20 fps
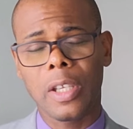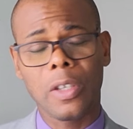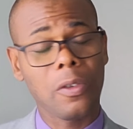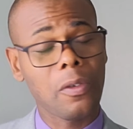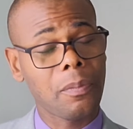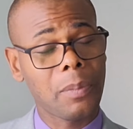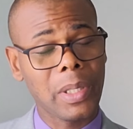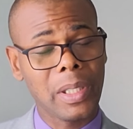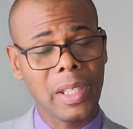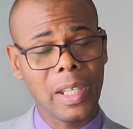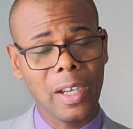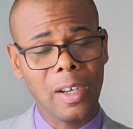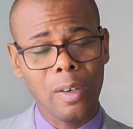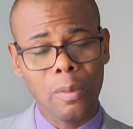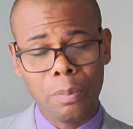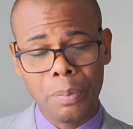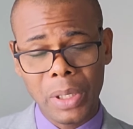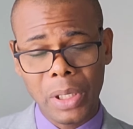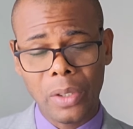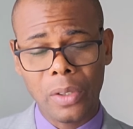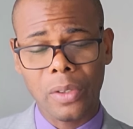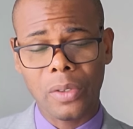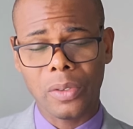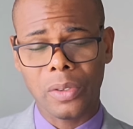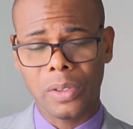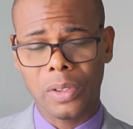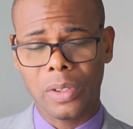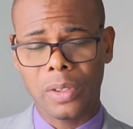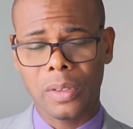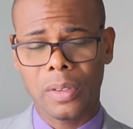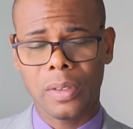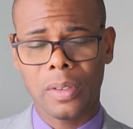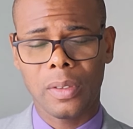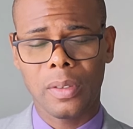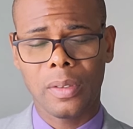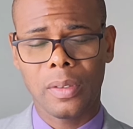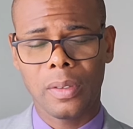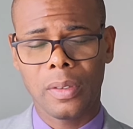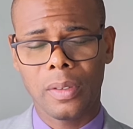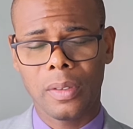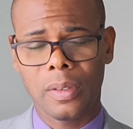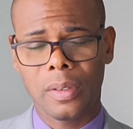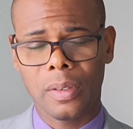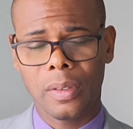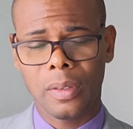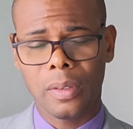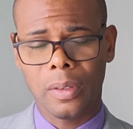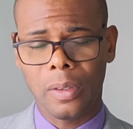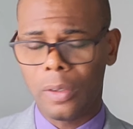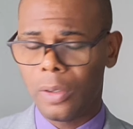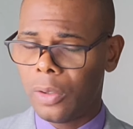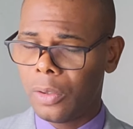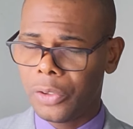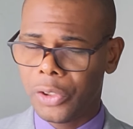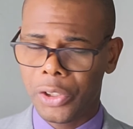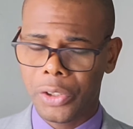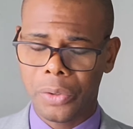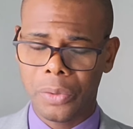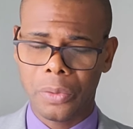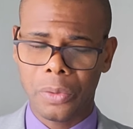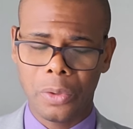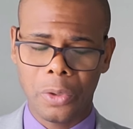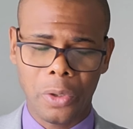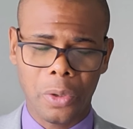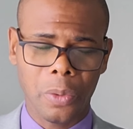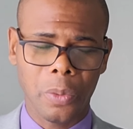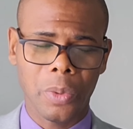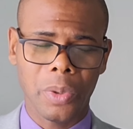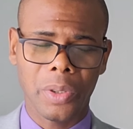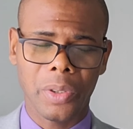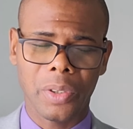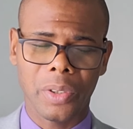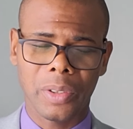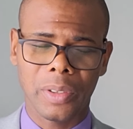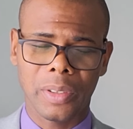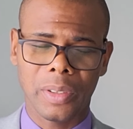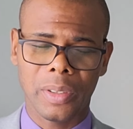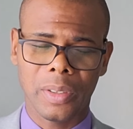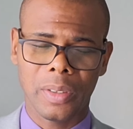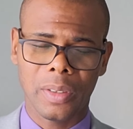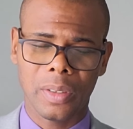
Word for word: how you've been helping us go through your word,